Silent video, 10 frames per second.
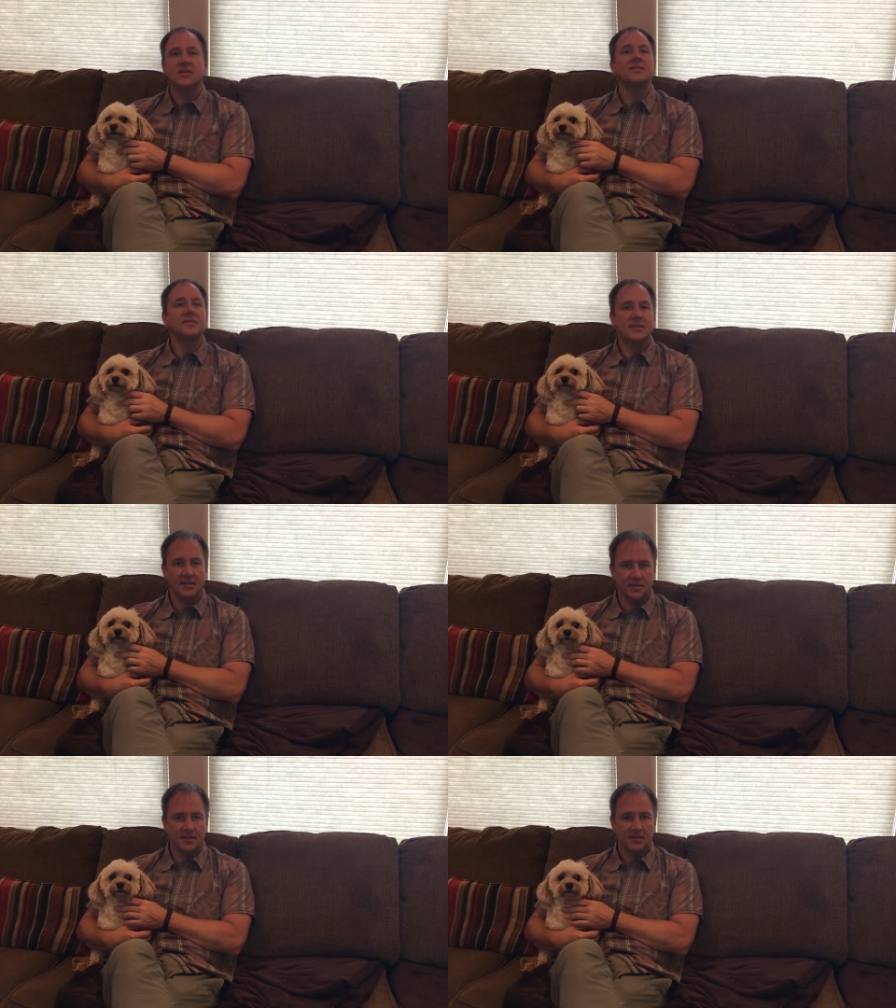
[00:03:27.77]

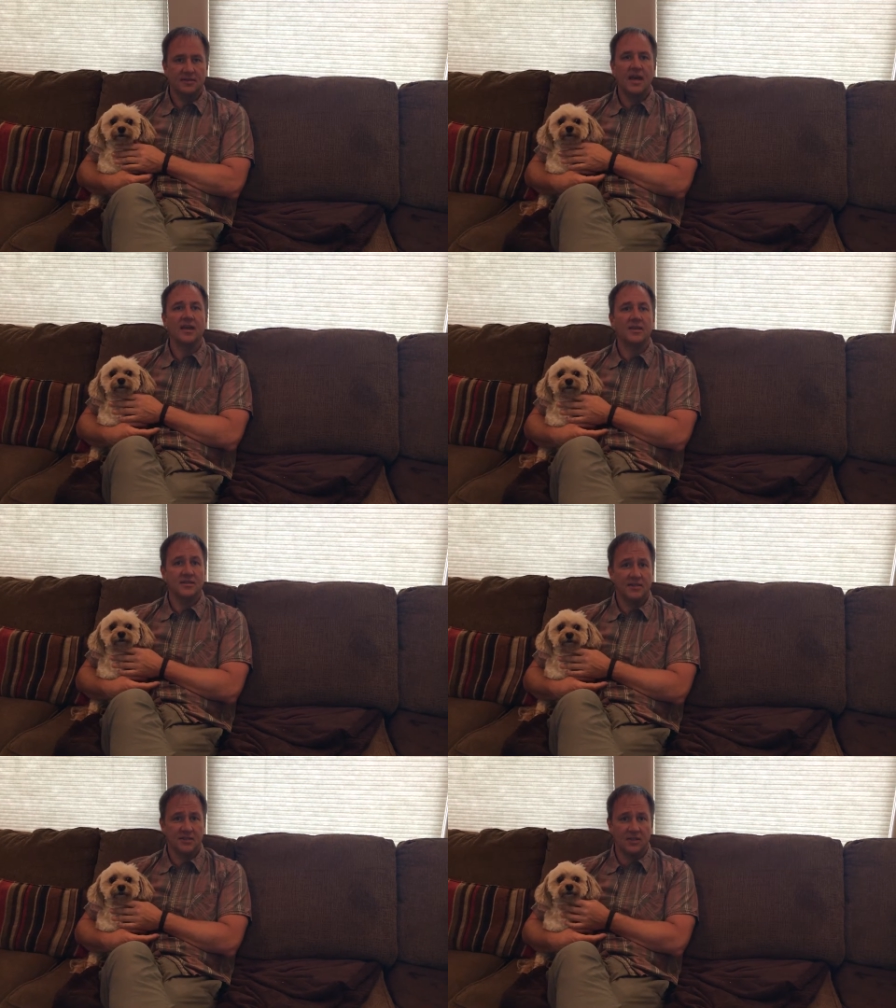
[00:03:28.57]
sit. Say it
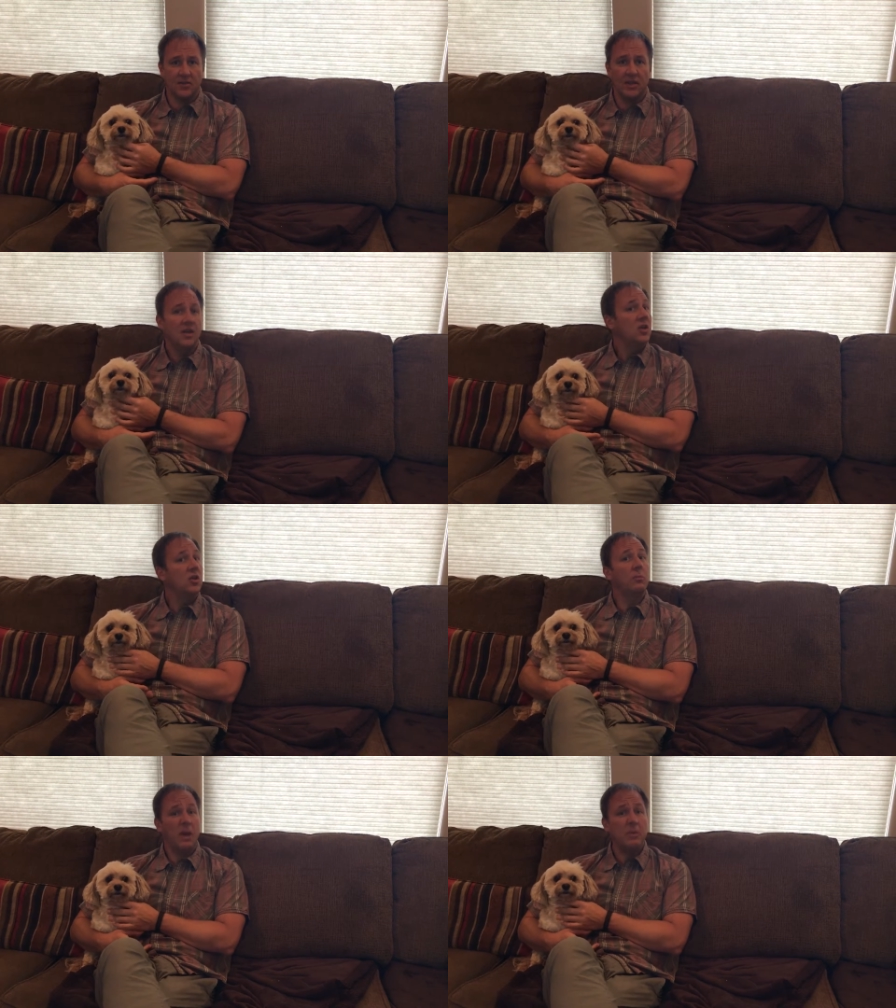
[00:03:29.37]
consistently.
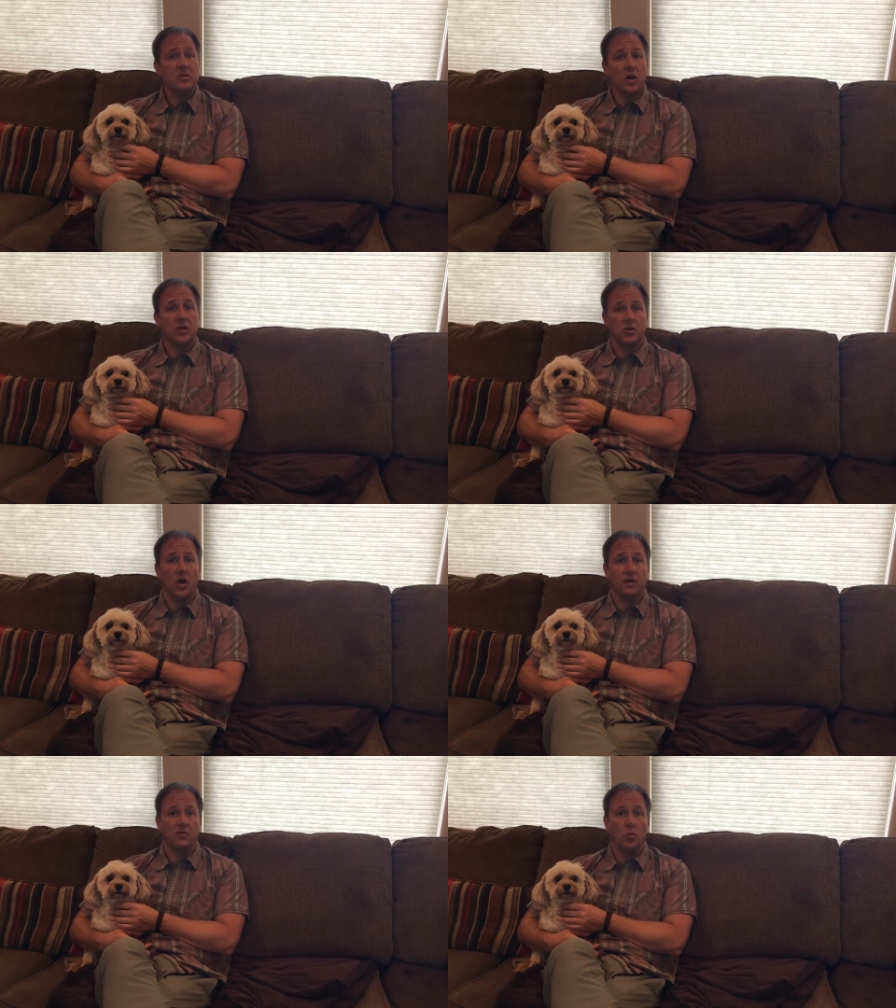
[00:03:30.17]
You can baby talk your
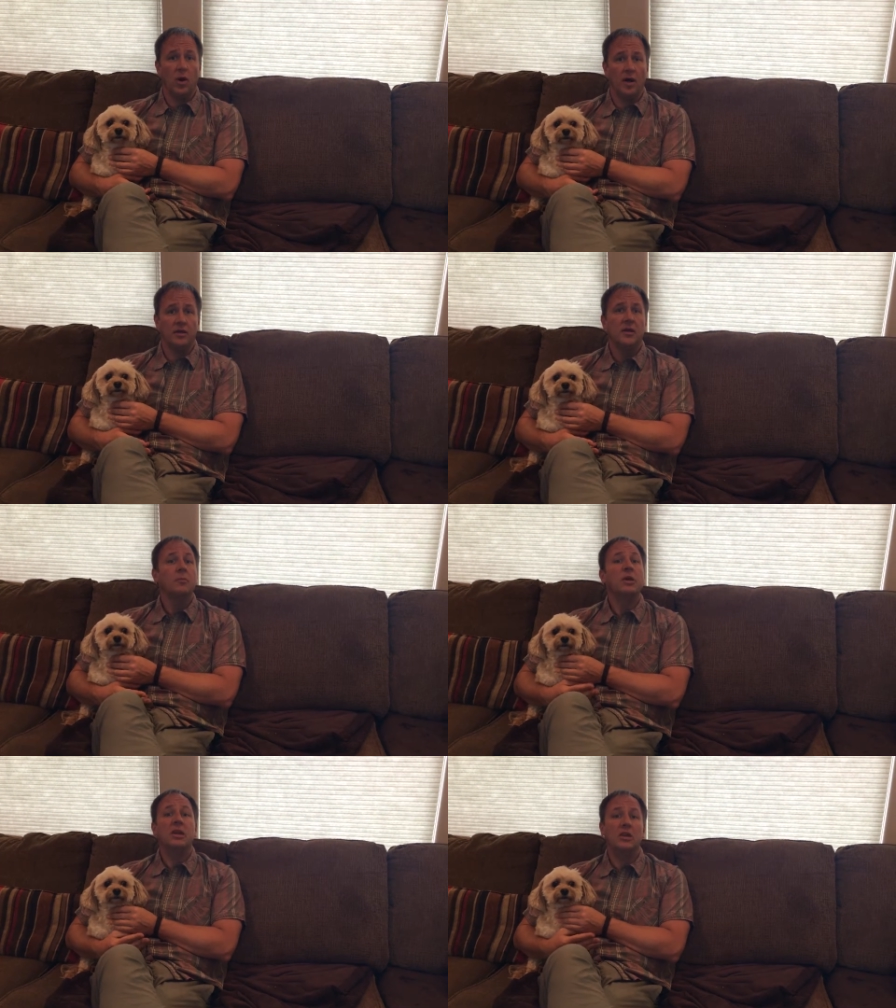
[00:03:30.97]
dog if you want,
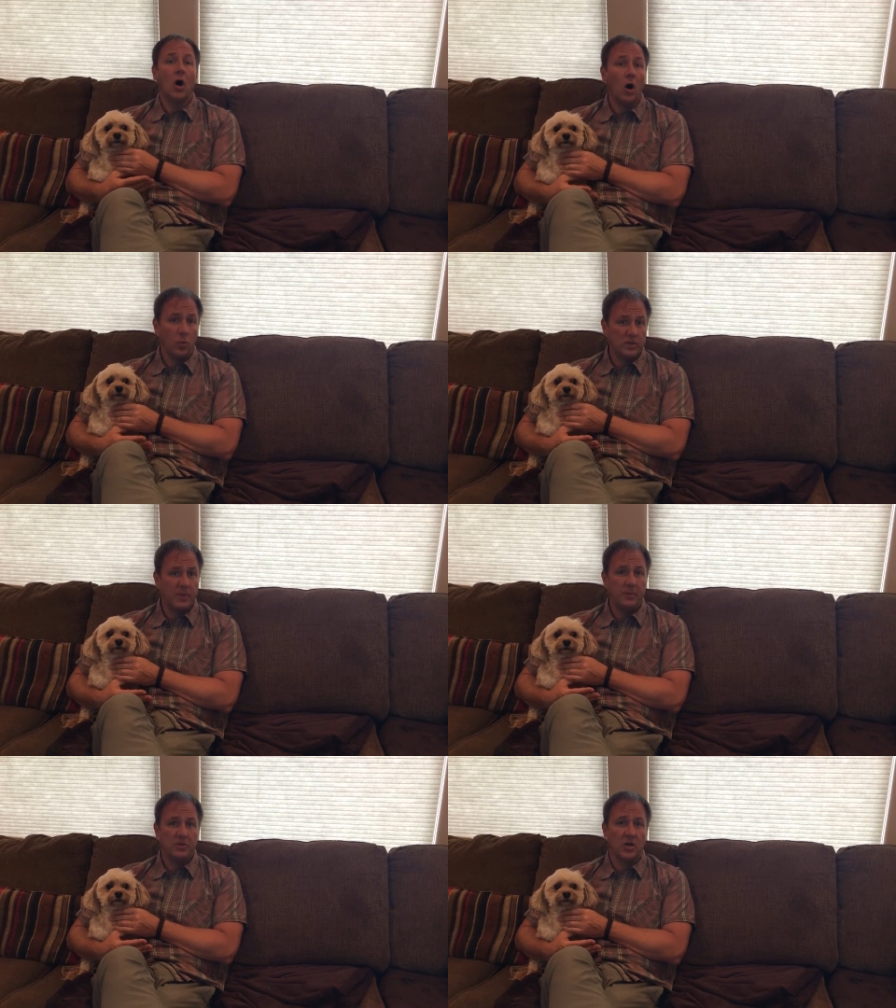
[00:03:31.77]
but you need to always
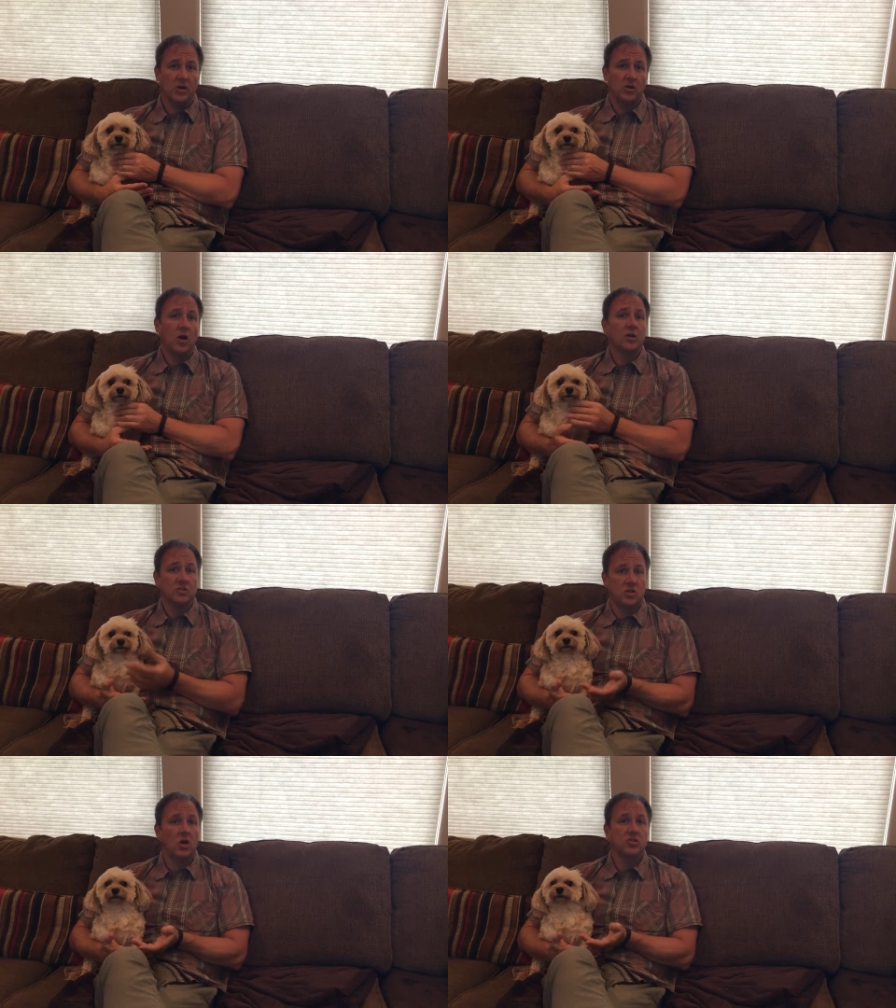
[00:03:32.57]
baby talk your dog
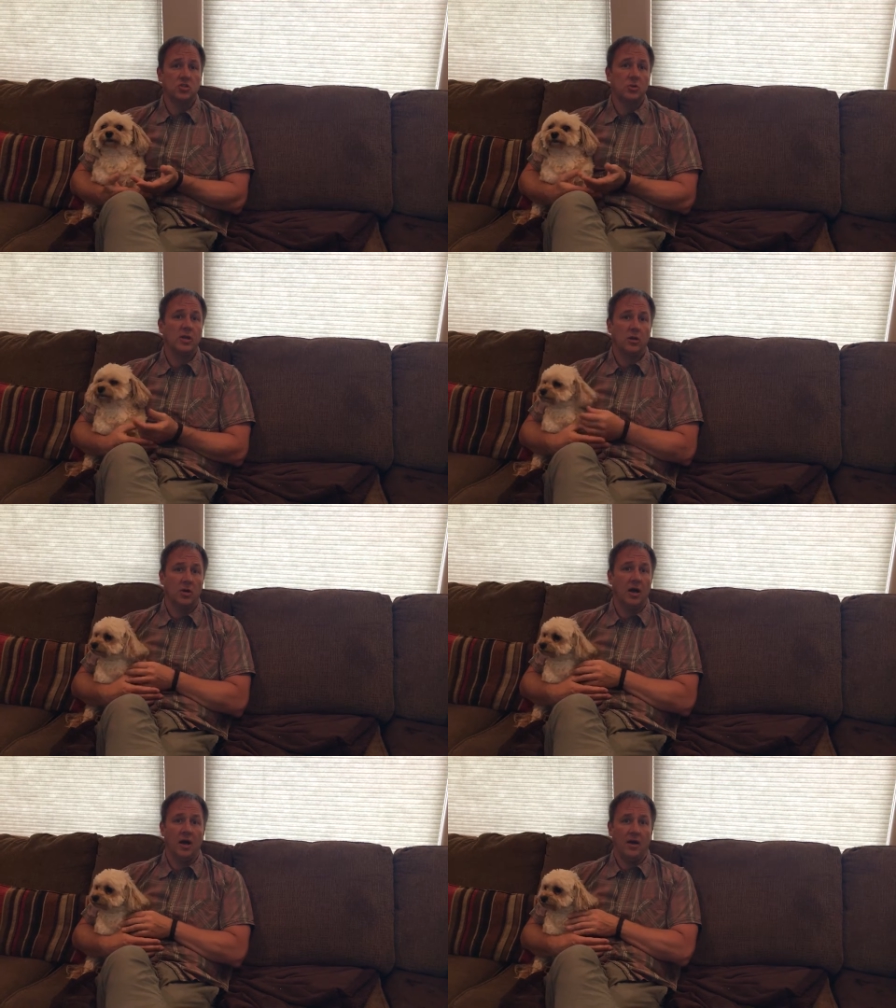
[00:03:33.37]
because dogs do
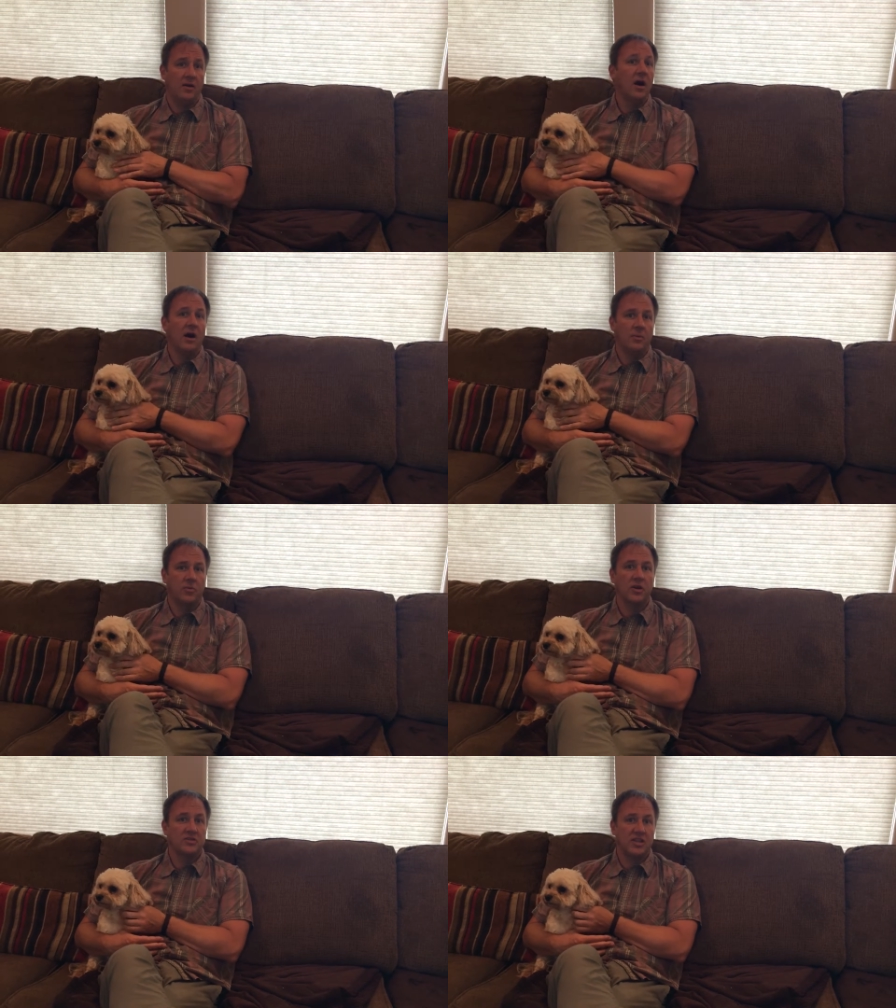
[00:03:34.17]
hear uh, uh,
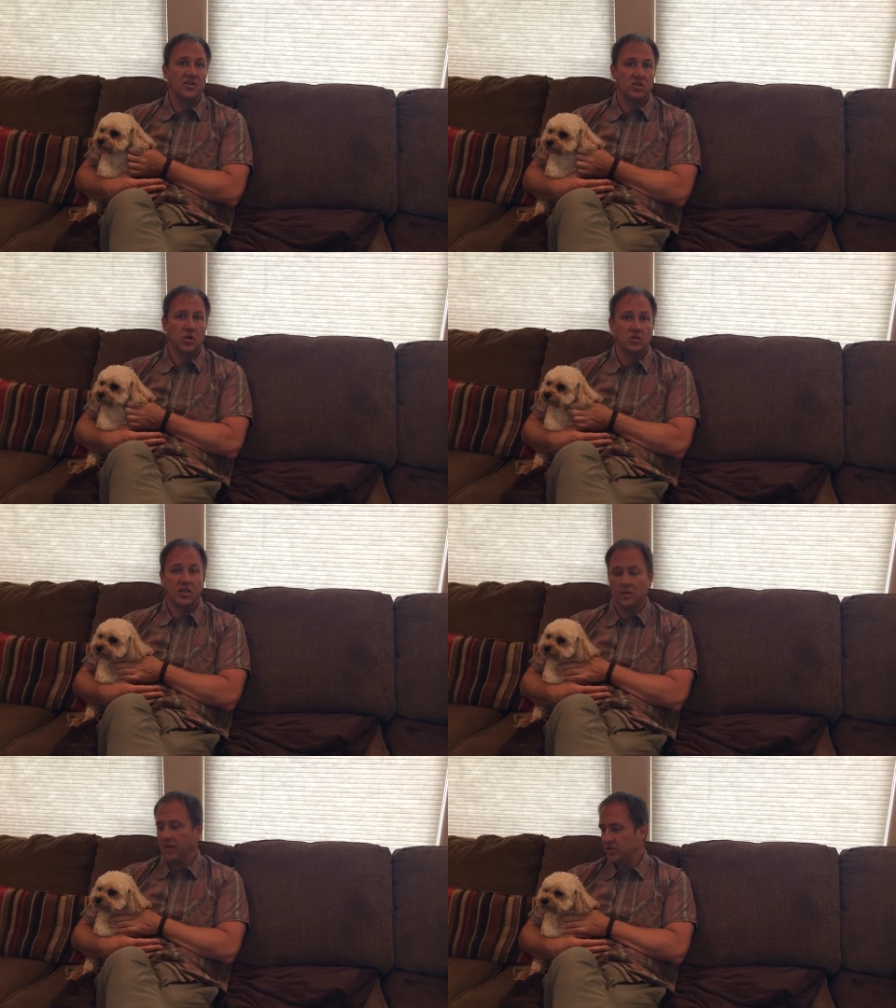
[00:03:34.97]
pronunciation and
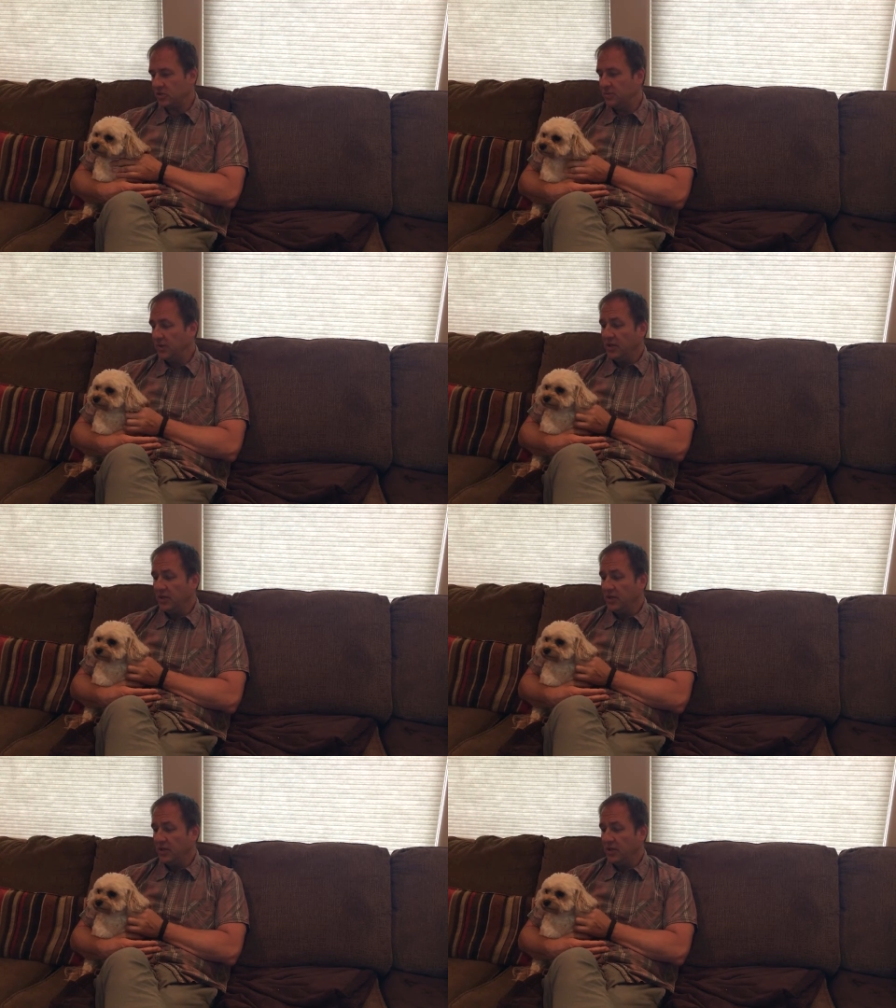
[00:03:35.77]
articulation.